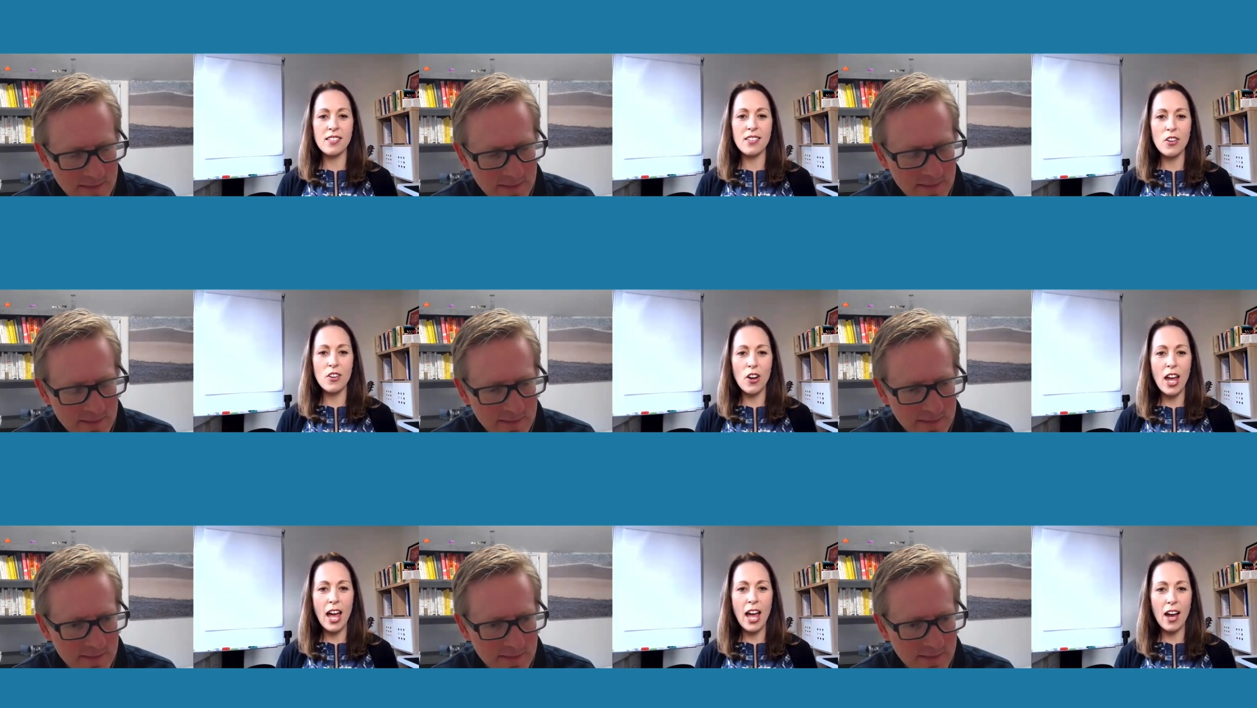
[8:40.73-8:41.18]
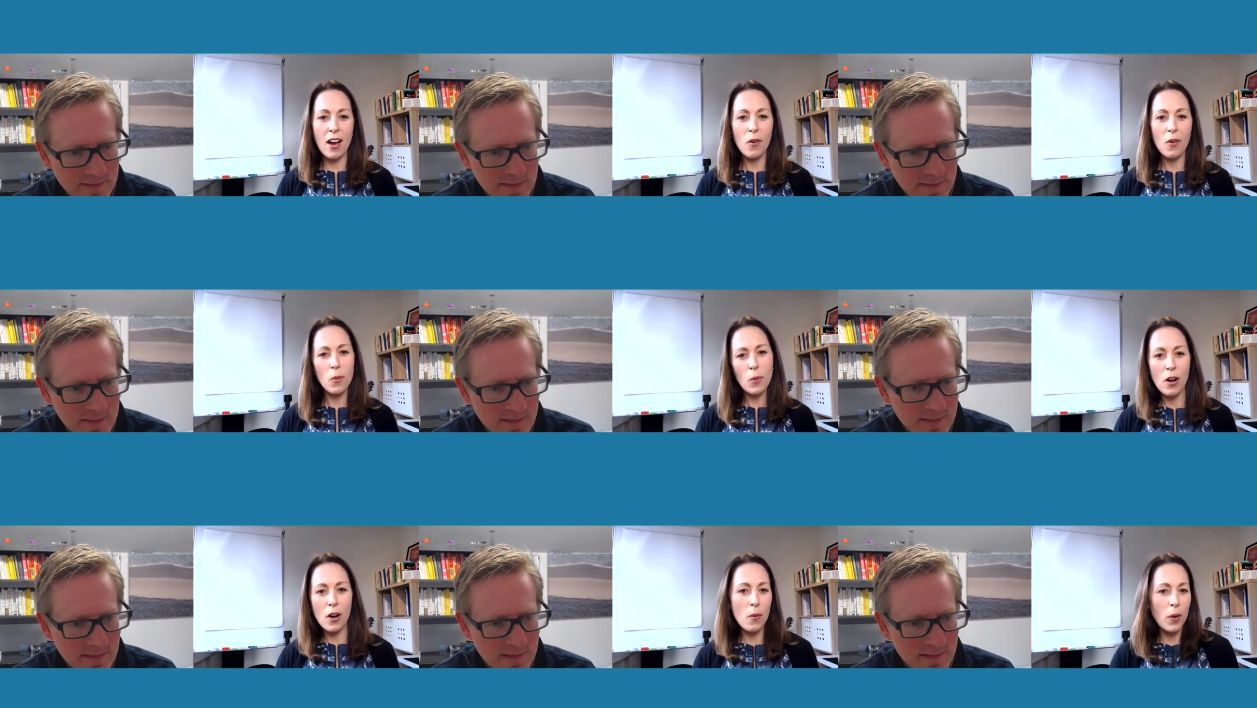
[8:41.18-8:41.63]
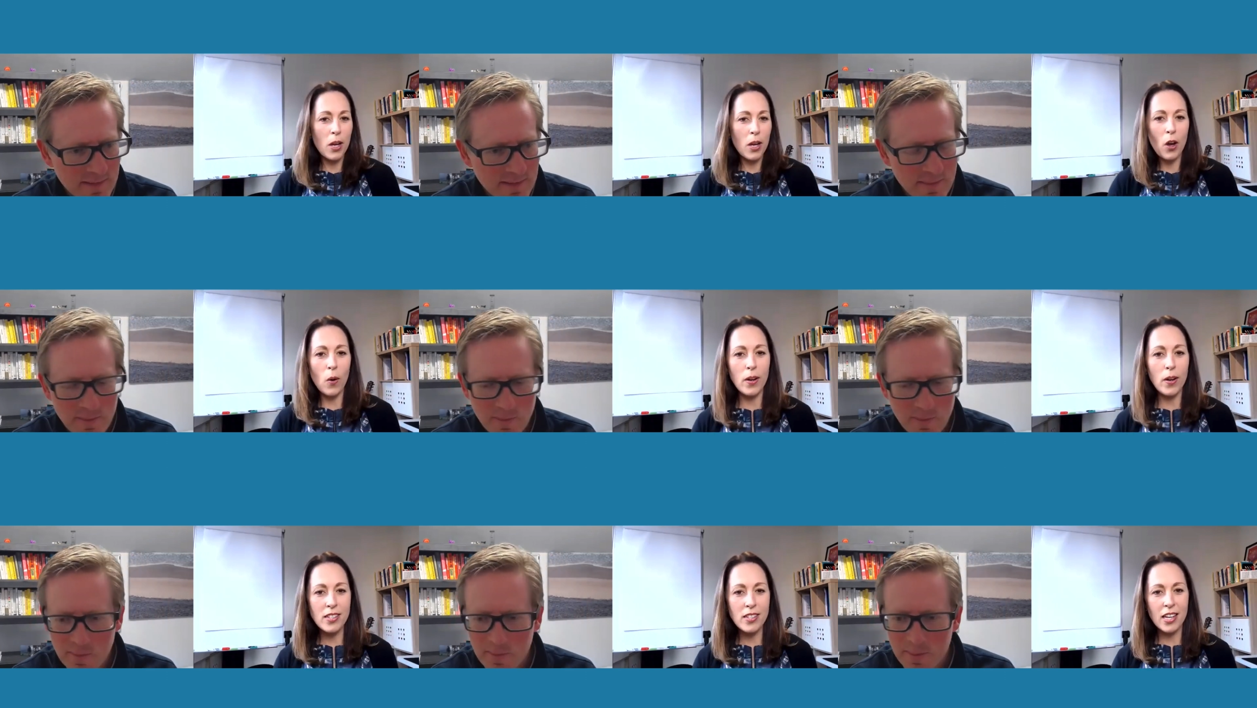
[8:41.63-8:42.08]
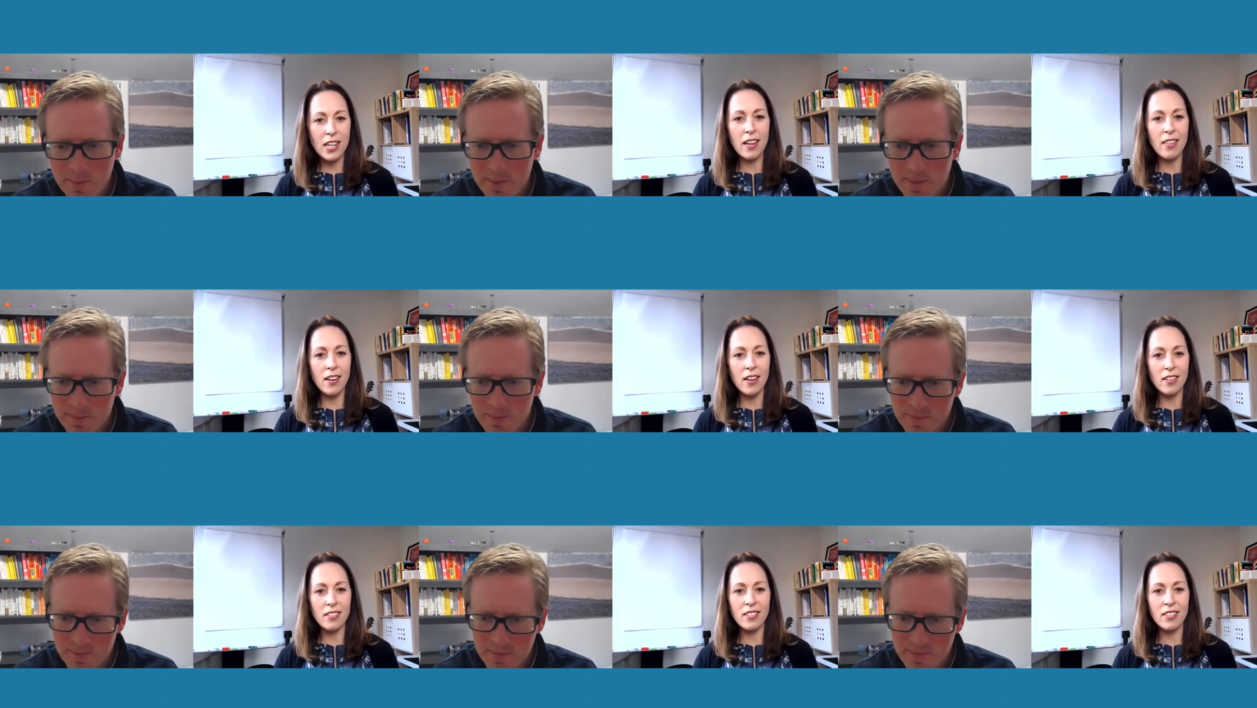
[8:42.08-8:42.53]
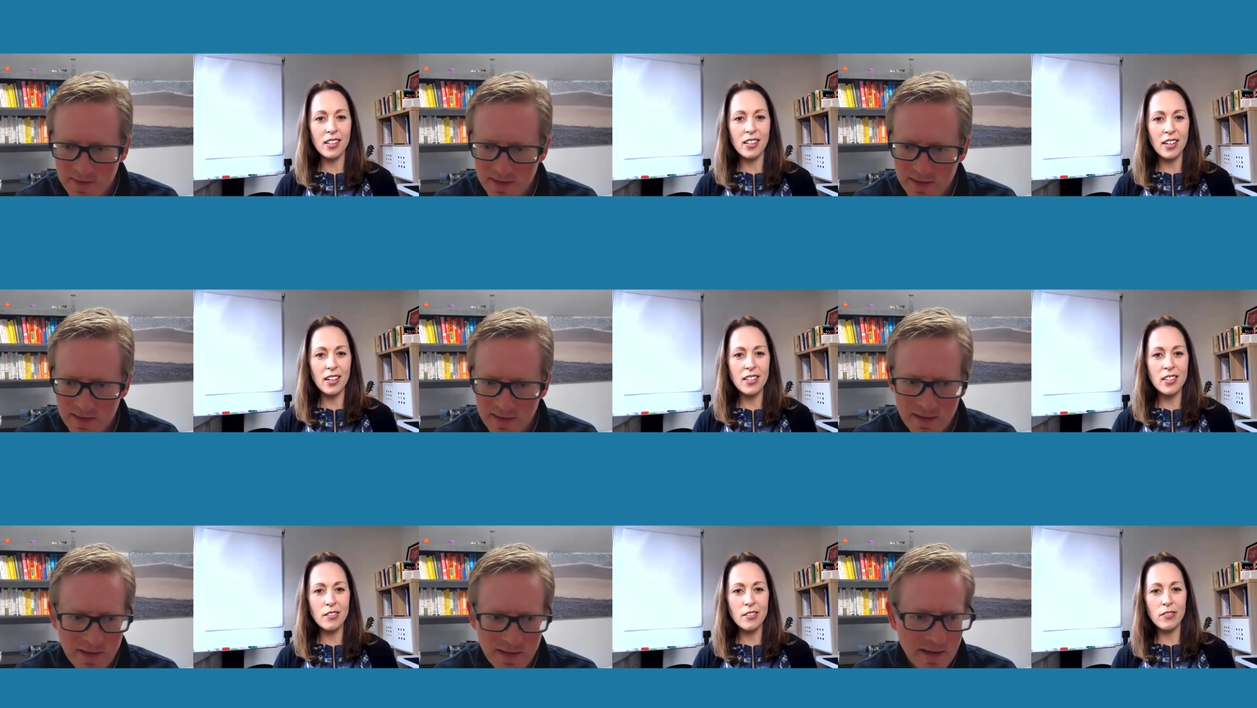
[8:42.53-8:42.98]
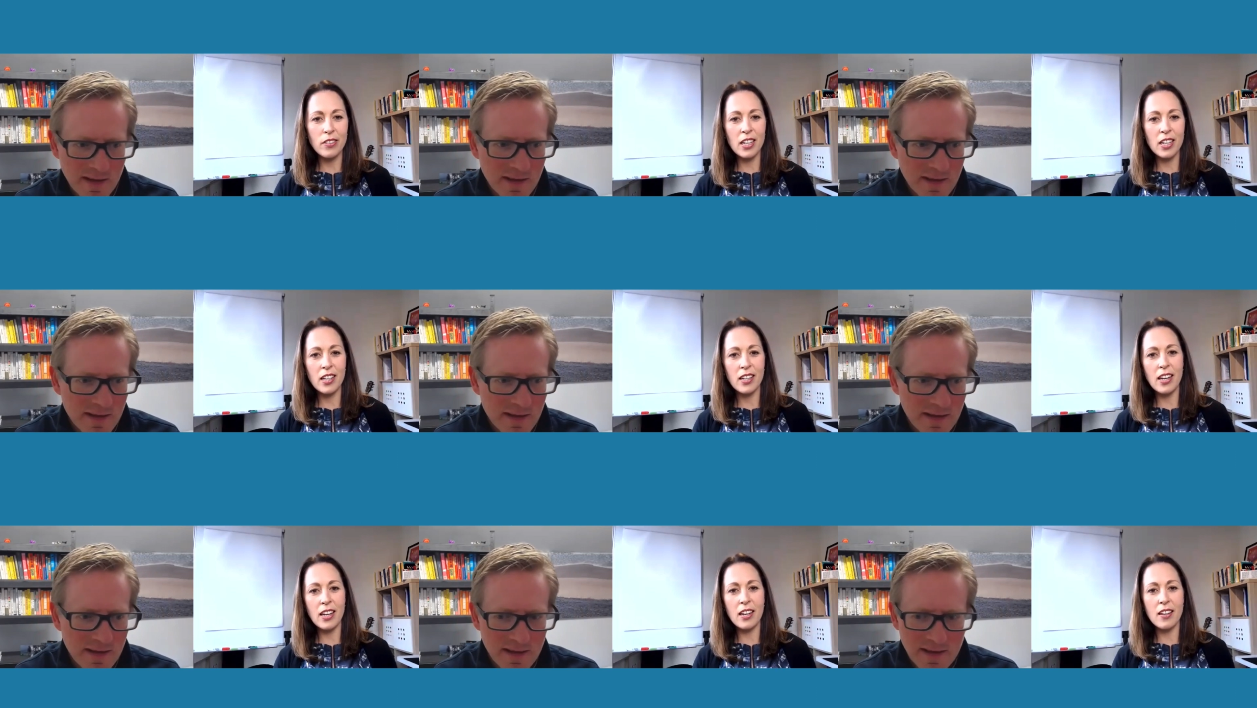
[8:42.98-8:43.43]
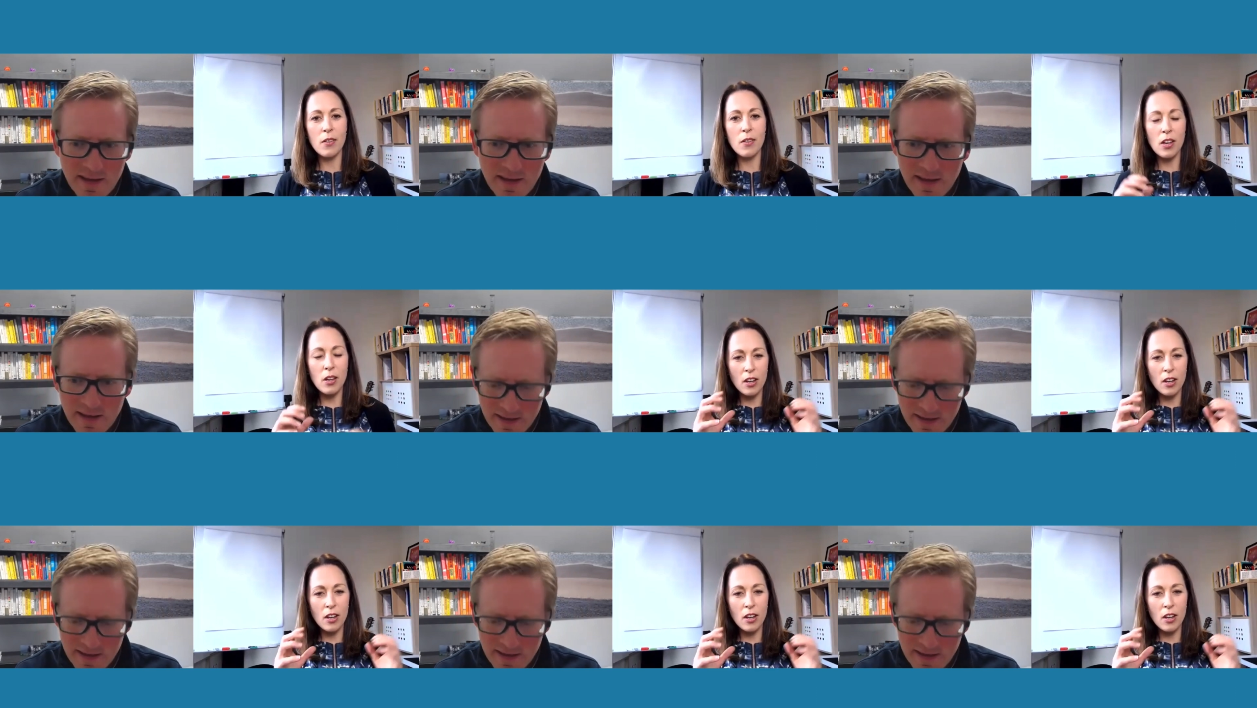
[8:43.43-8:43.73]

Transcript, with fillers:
Speaker 1: you know how where are we going together collectively. It it